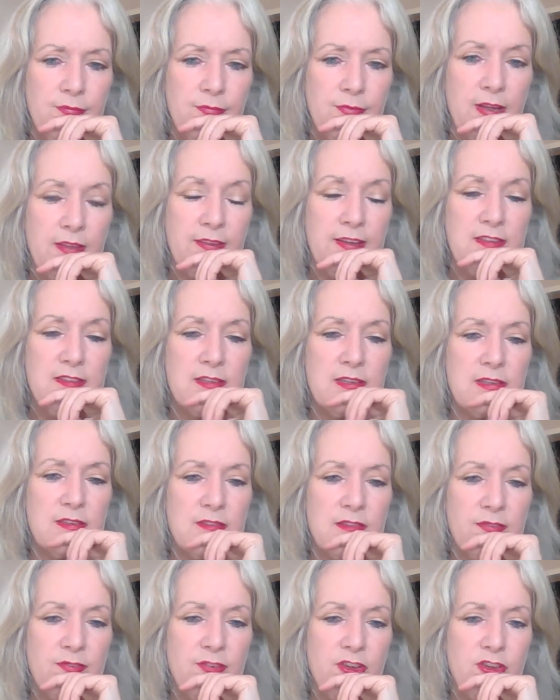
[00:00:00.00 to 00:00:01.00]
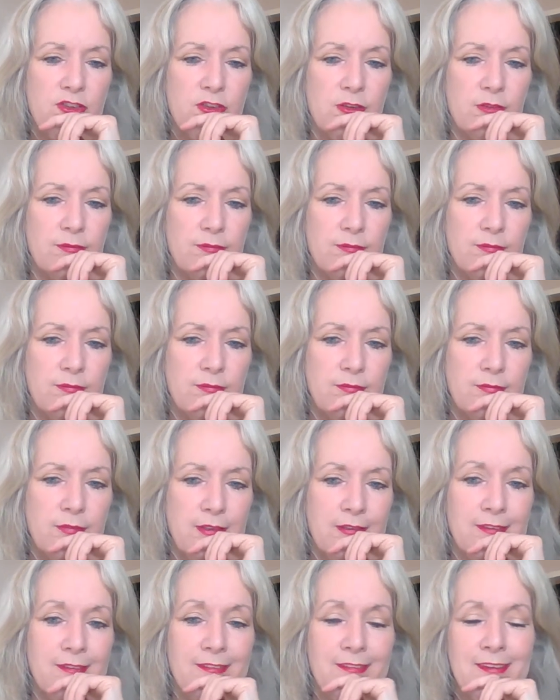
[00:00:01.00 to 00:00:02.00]
and they see it as efficient.
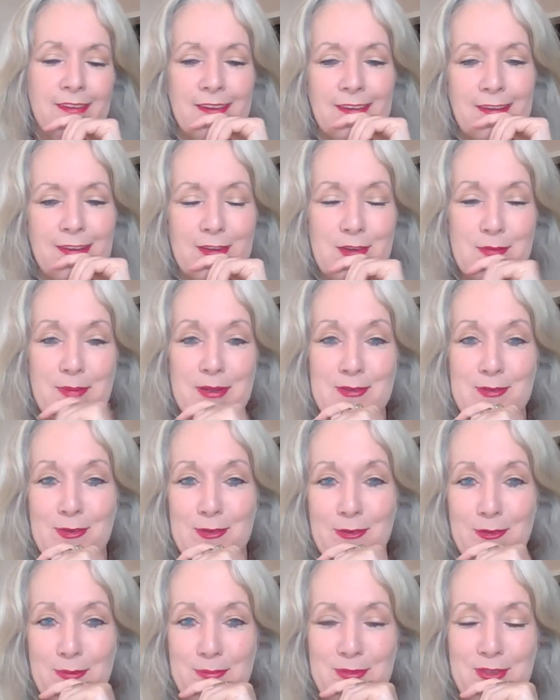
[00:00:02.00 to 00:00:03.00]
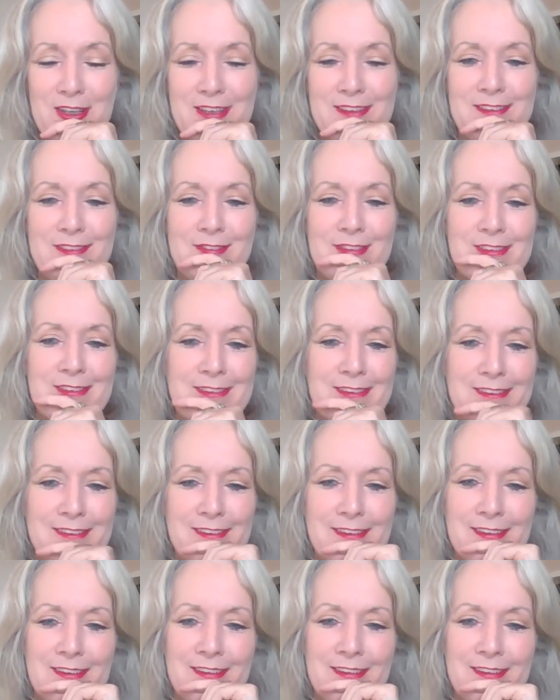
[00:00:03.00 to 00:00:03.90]
Depends on your objective, doesn't it?